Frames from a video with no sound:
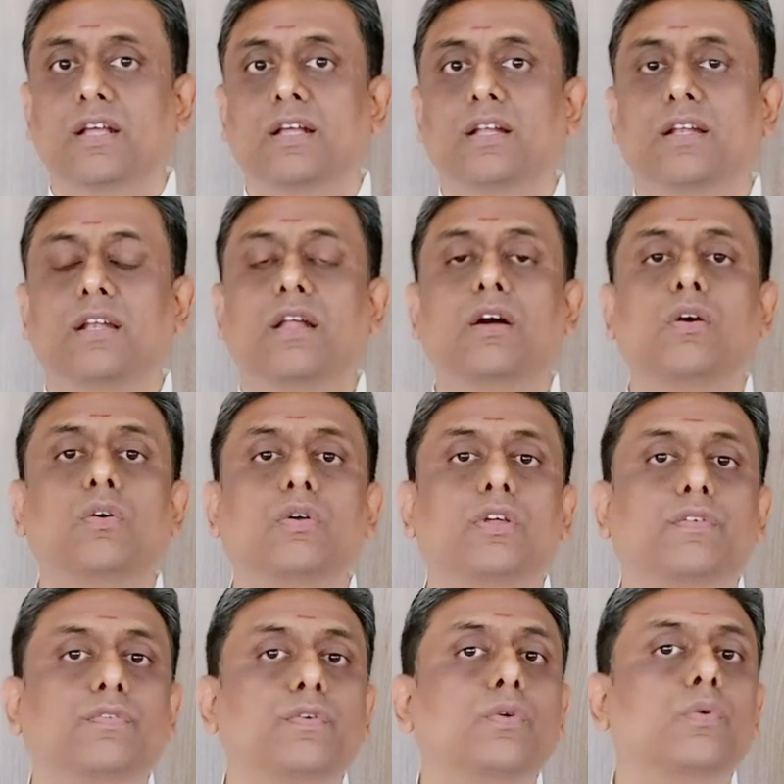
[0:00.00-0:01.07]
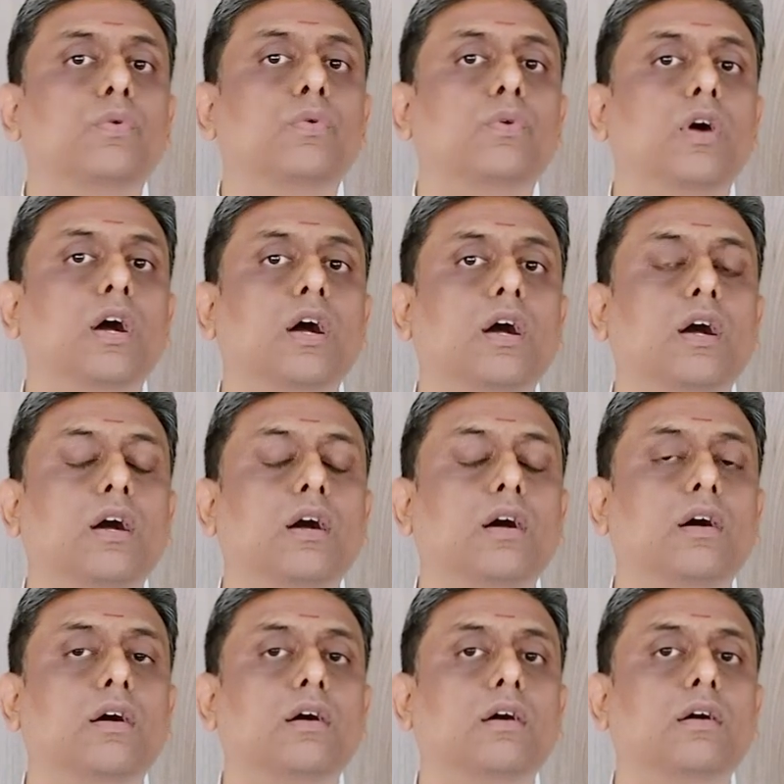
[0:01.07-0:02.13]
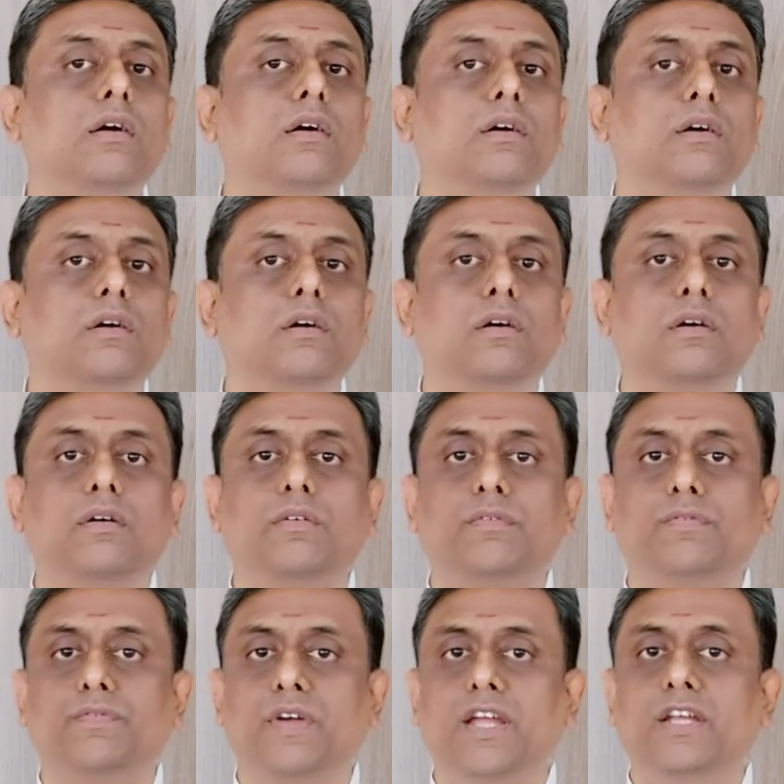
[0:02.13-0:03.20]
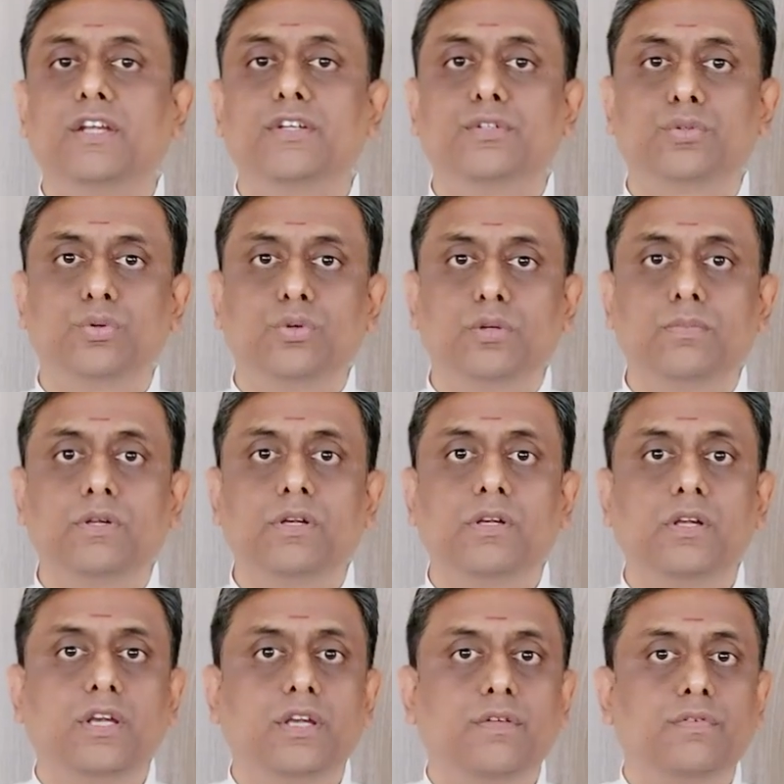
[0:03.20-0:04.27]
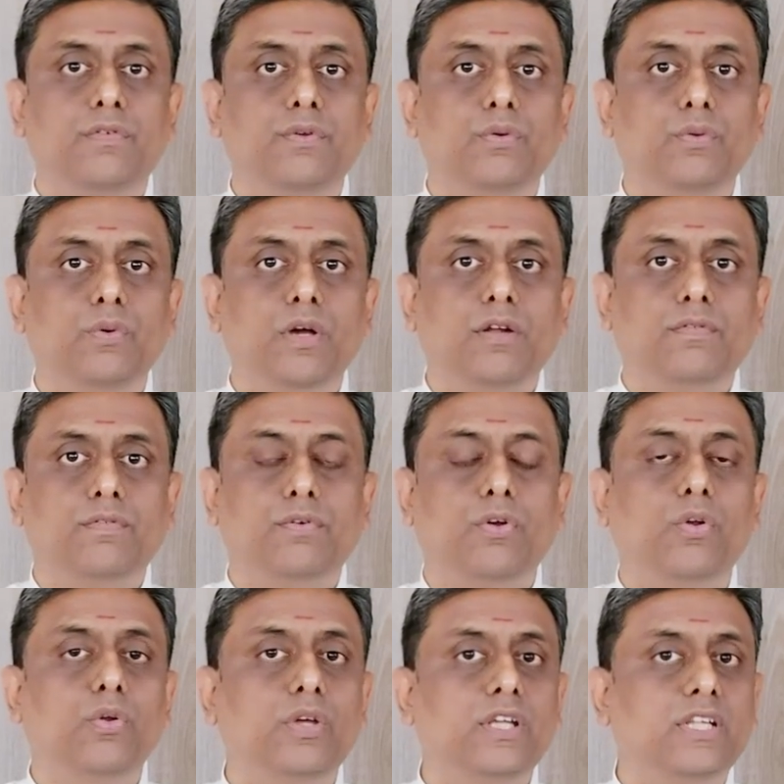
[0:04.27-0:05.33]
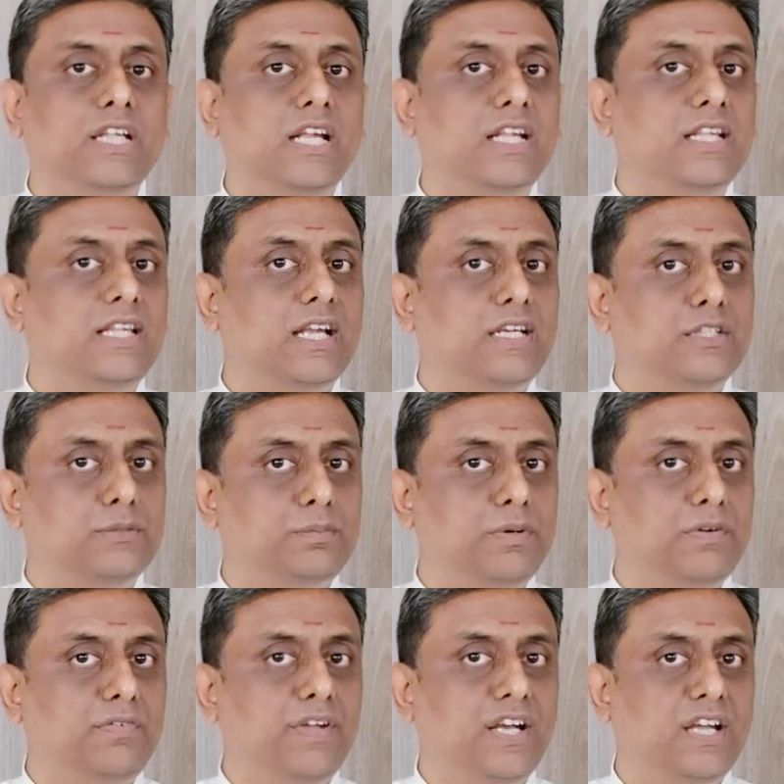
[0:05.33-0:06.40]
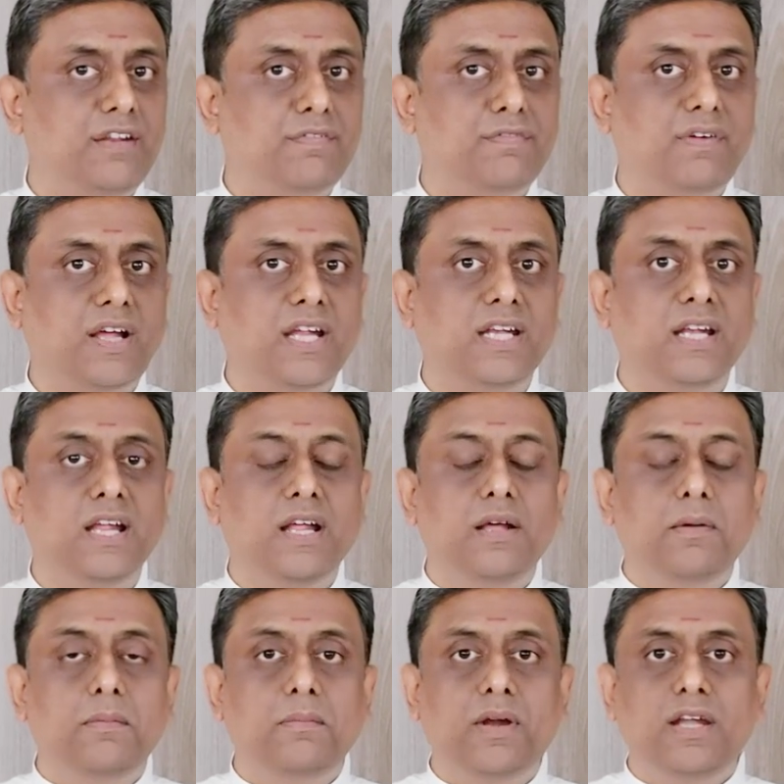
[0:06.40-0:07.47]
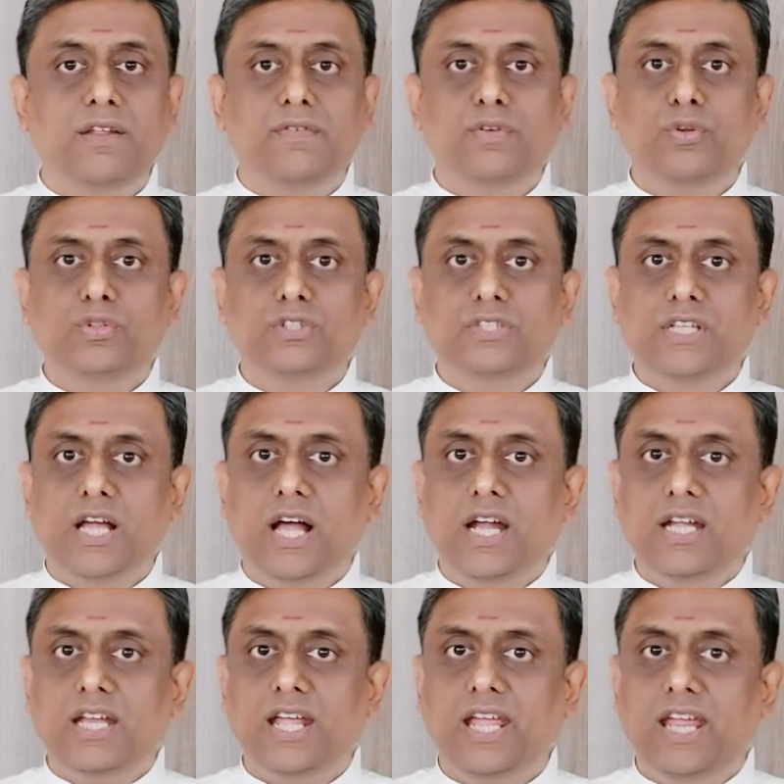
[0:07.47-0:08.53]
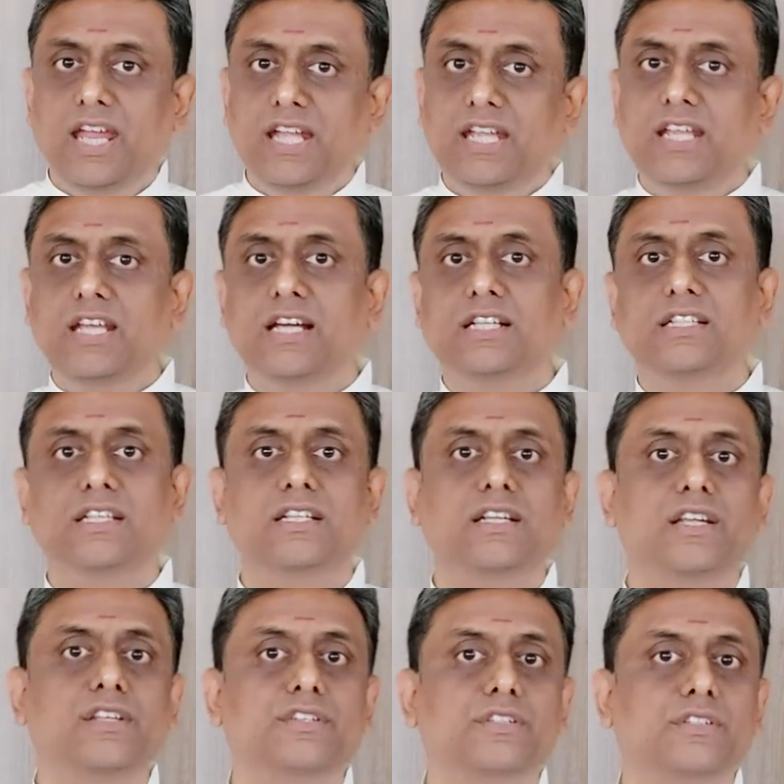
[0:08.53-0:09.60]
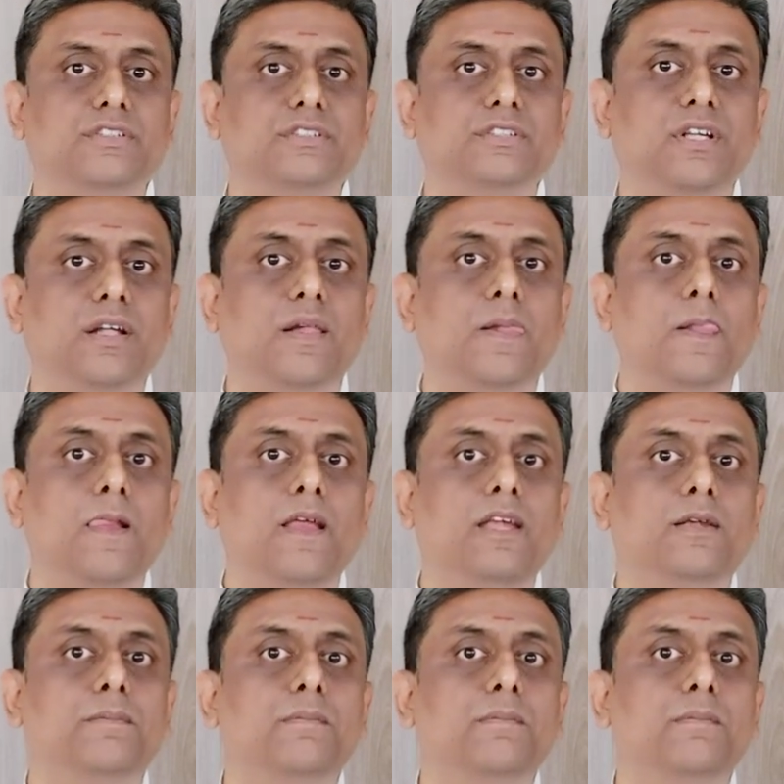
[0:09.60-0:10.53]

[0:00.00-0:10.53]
Now, if you find it suitable and if you are following that, that is perfectly fine. But if you start hating other religions, it